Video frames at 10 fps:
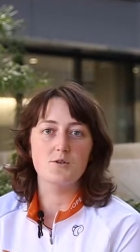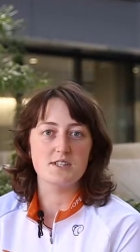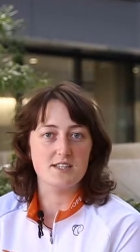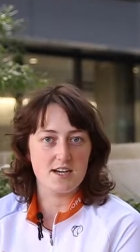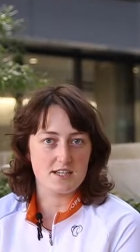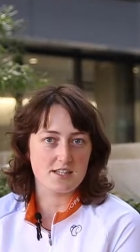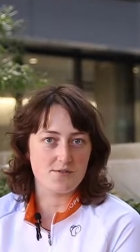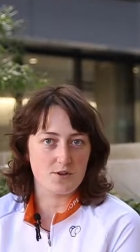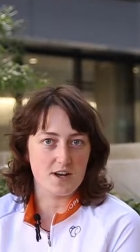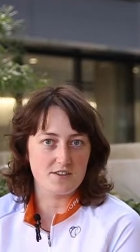who was in
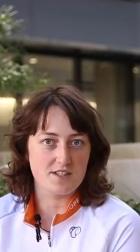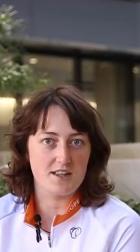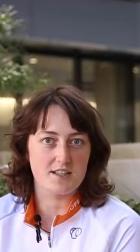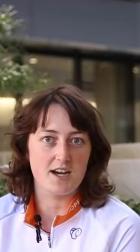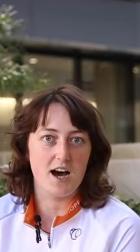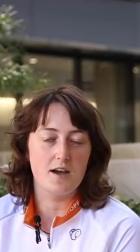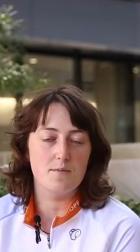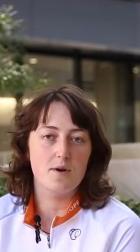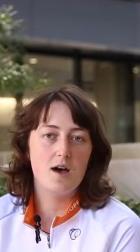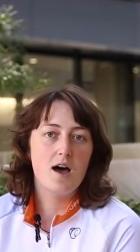Texas 4000 at the
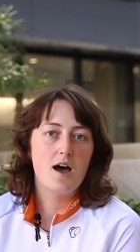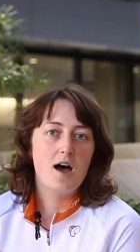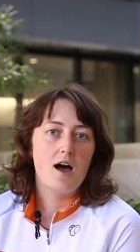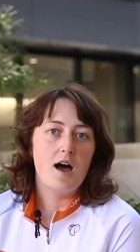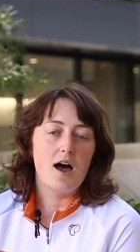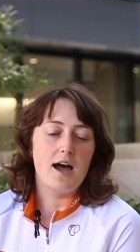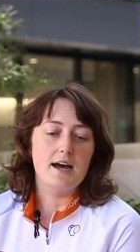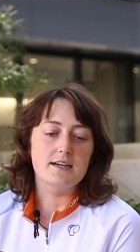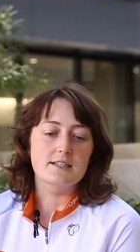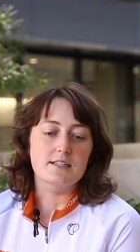time.
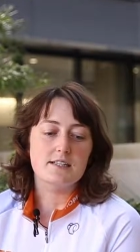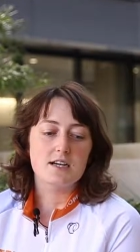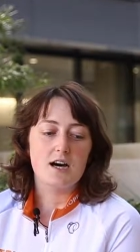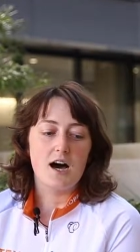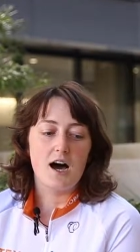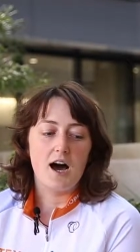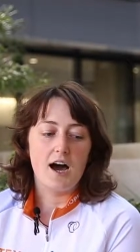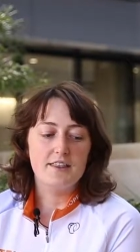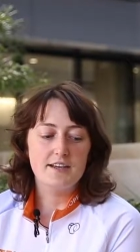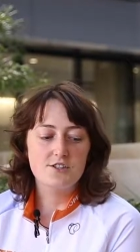And
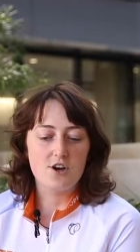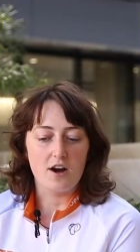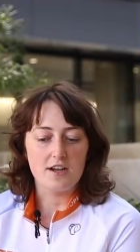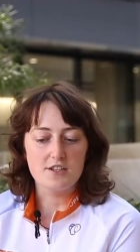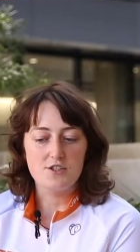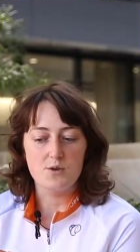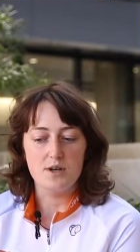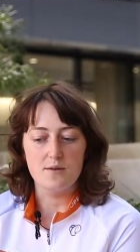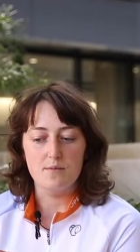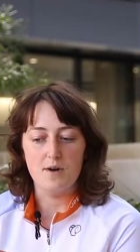I think talking to
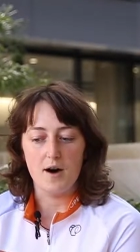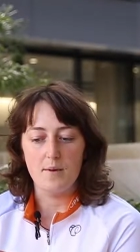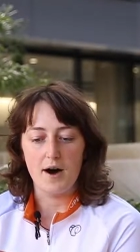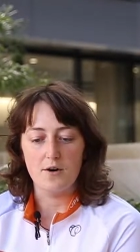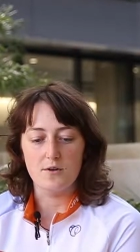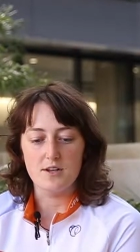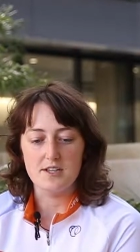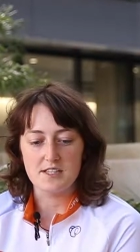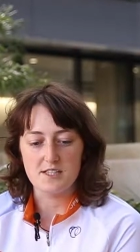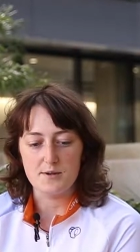him about
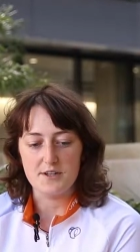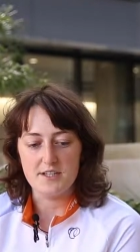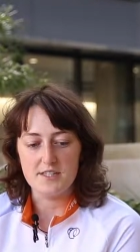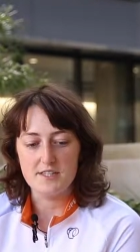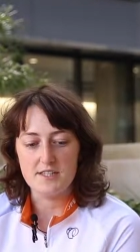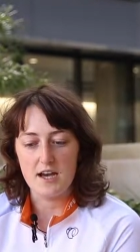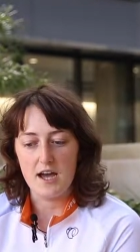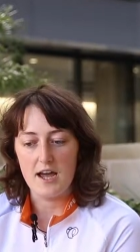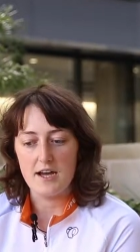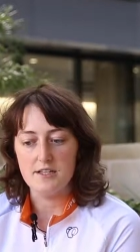his experience
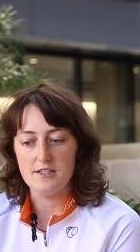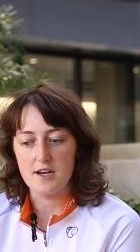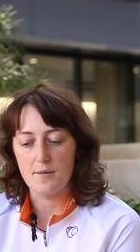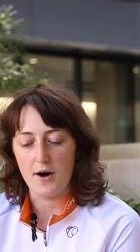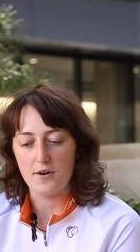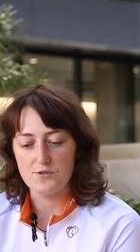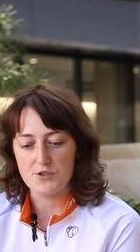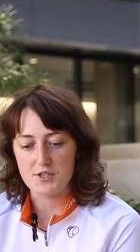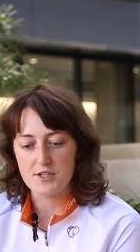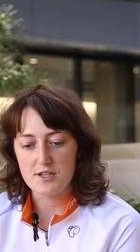and
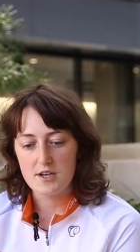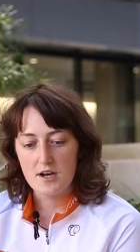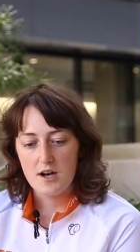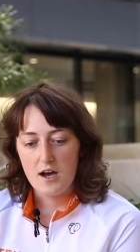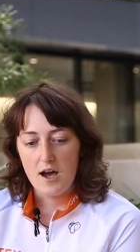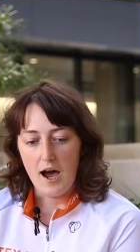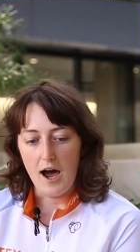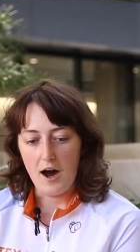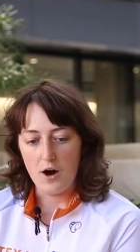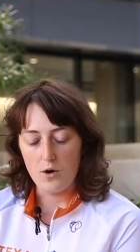about just
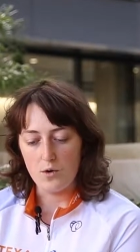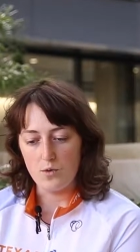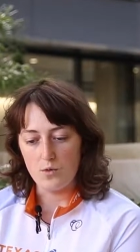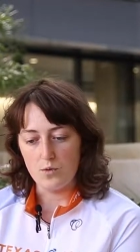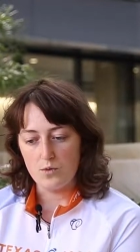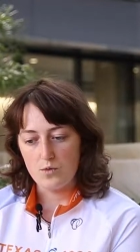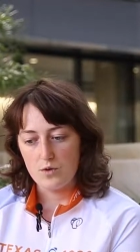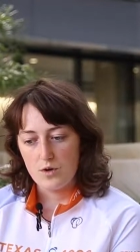how